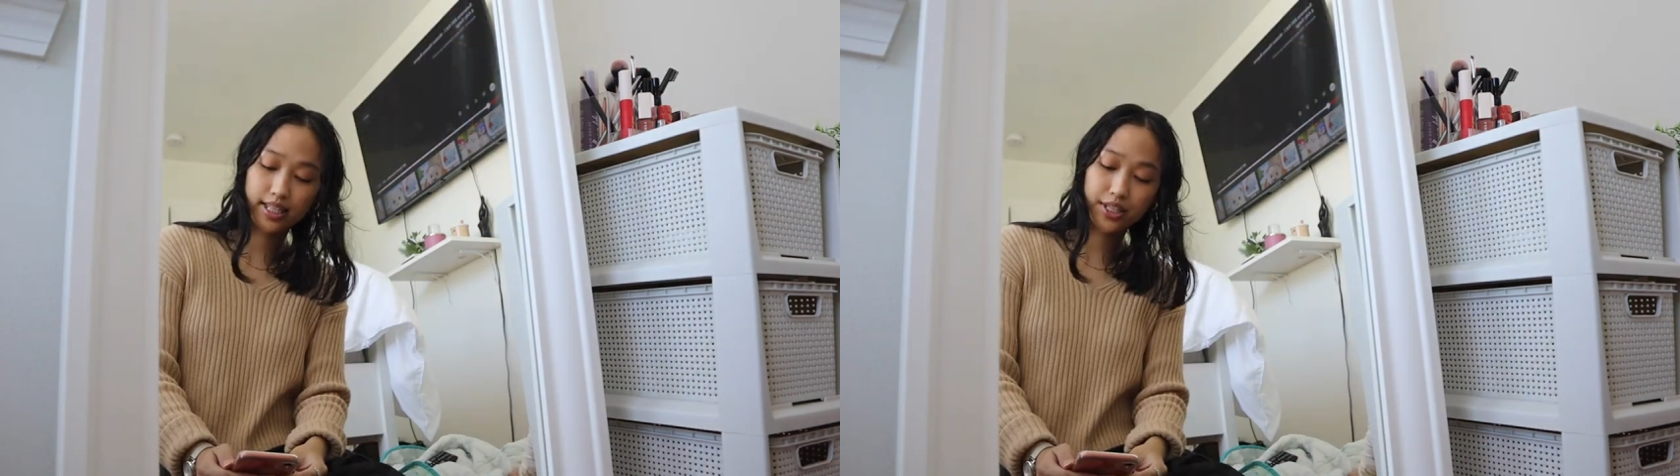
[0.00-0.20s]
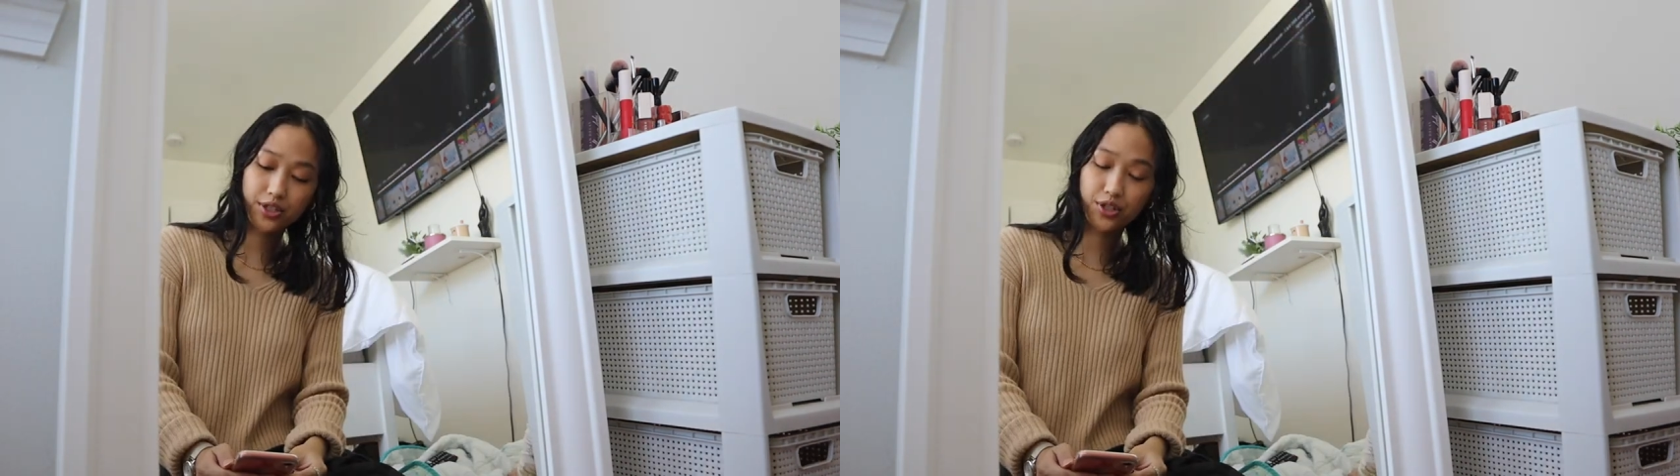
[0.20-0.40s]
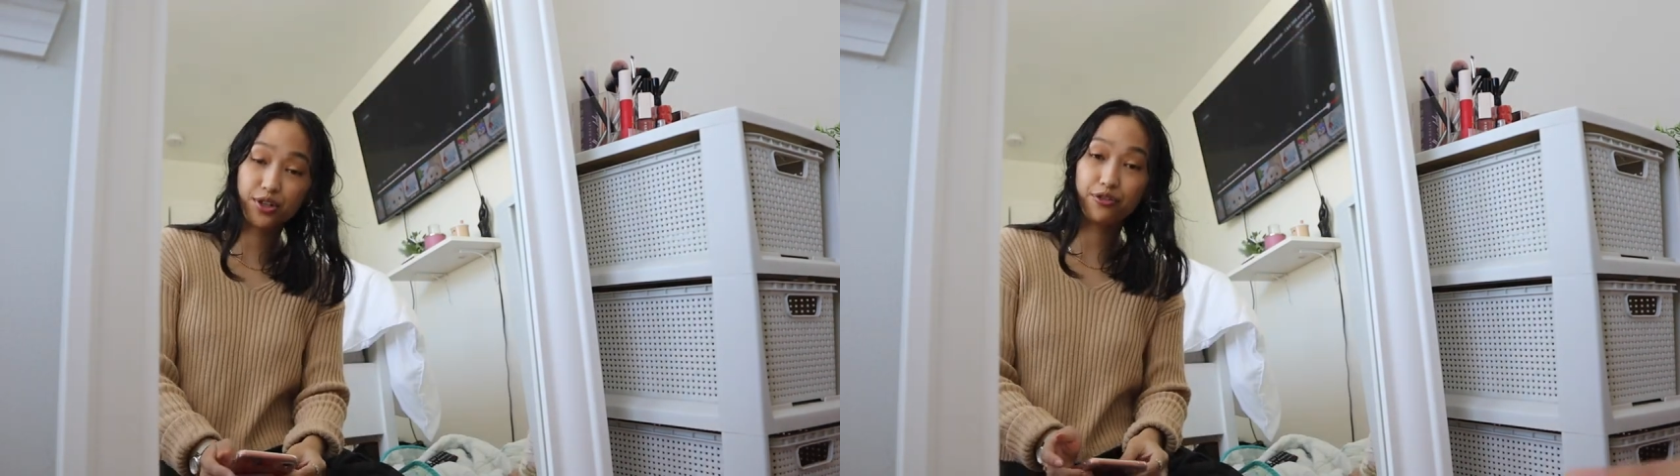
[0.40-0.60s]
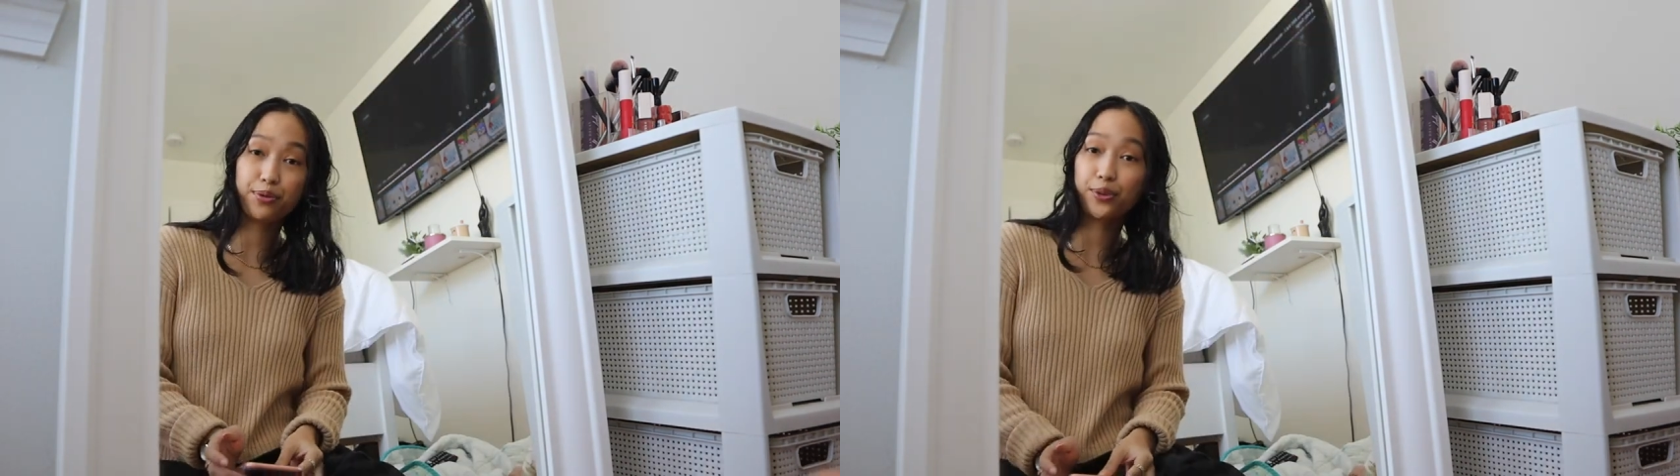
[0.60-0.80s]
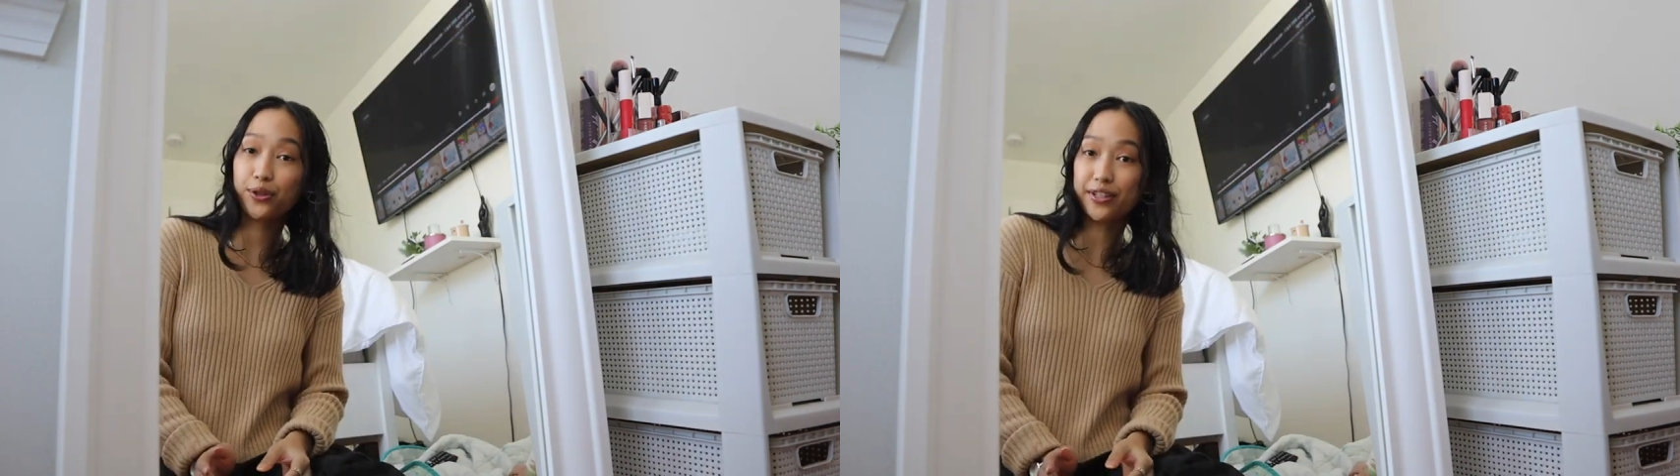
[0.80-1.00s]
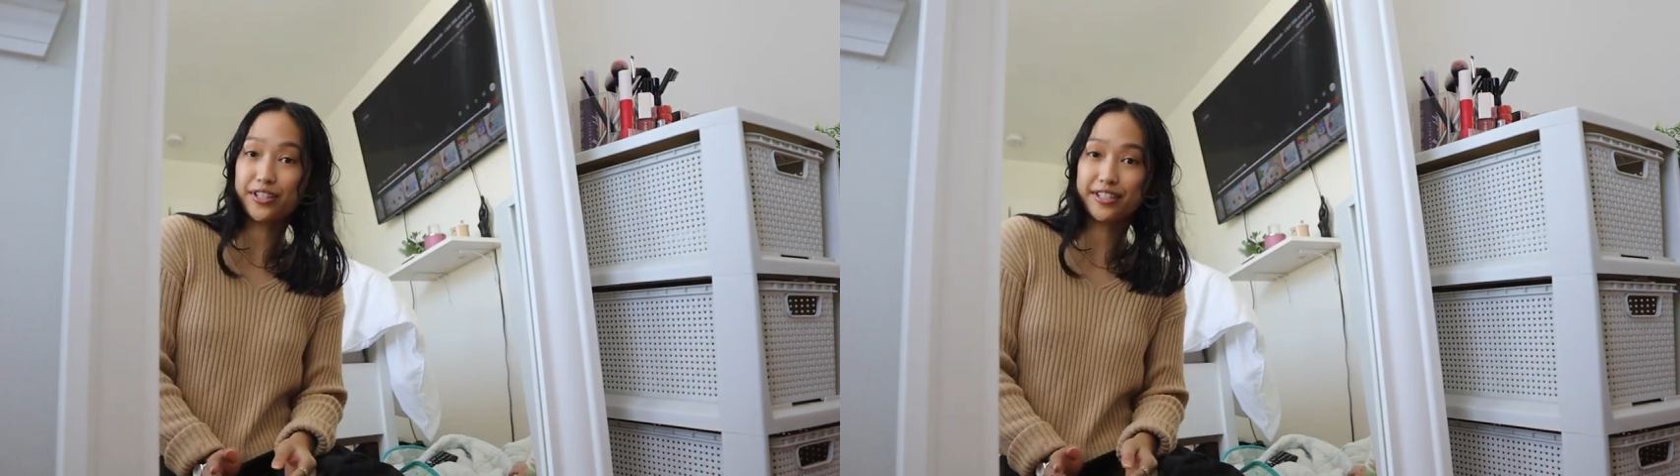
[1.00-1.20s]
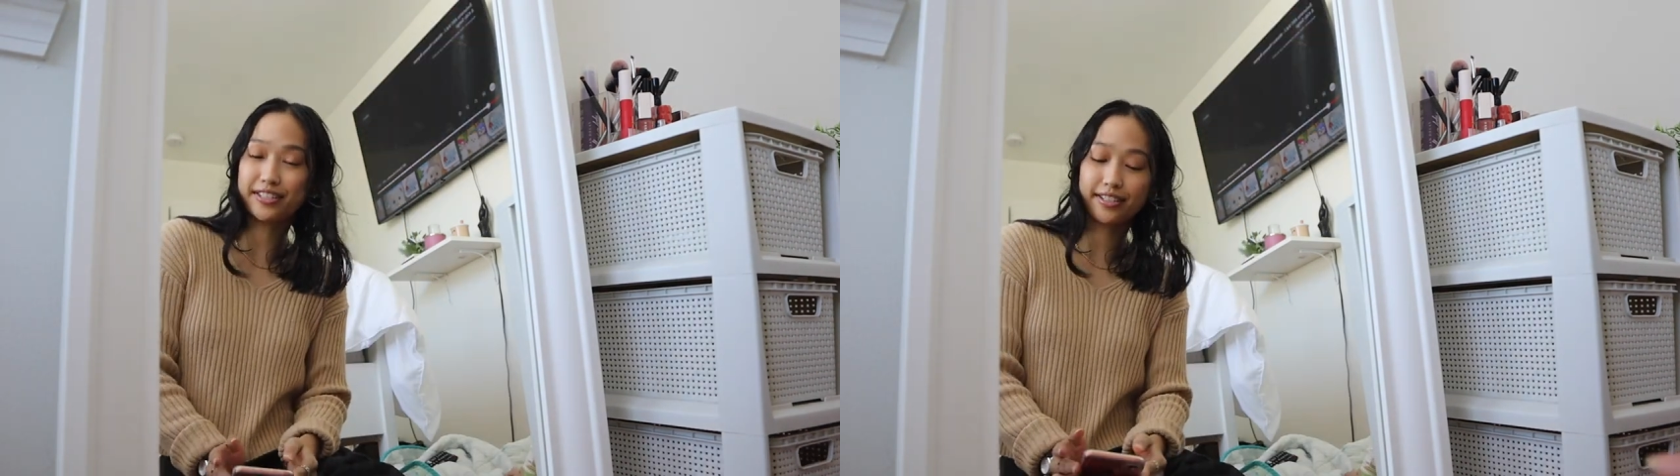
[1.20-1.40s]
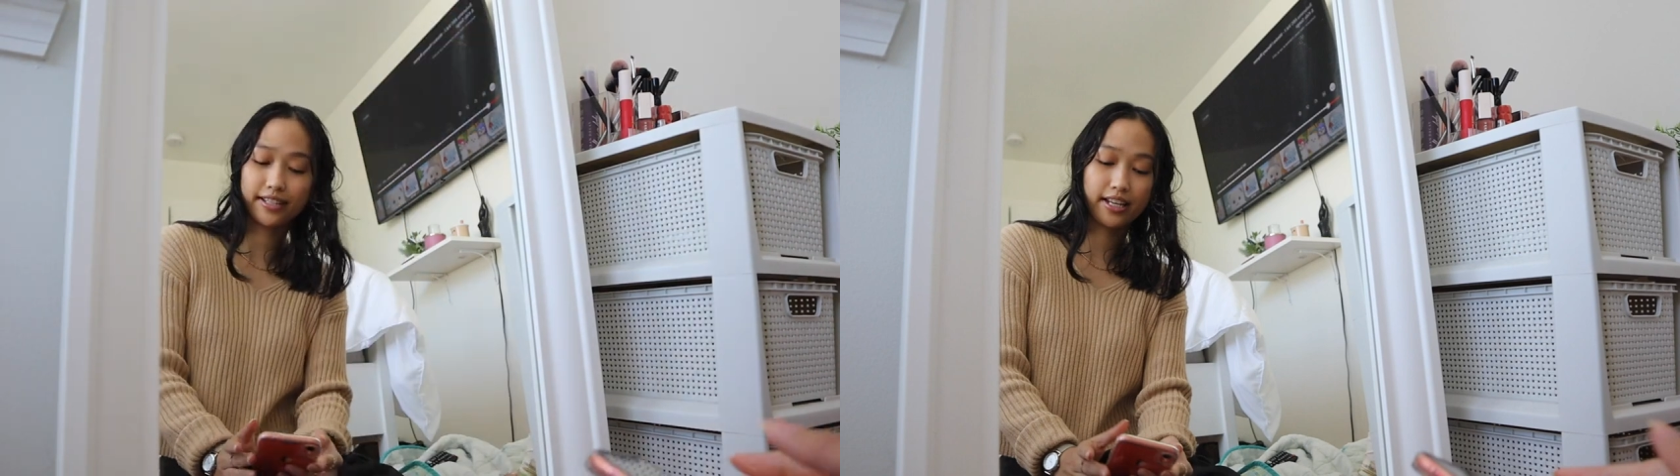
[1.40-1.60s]
To answer a few more
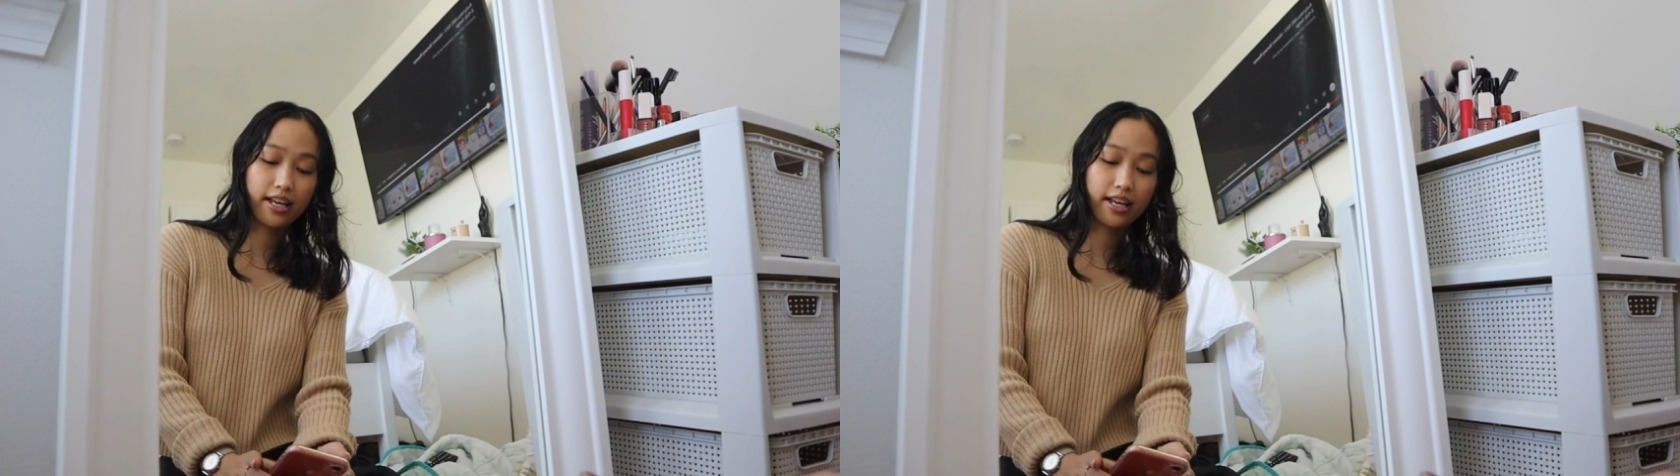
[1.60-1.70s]
questions.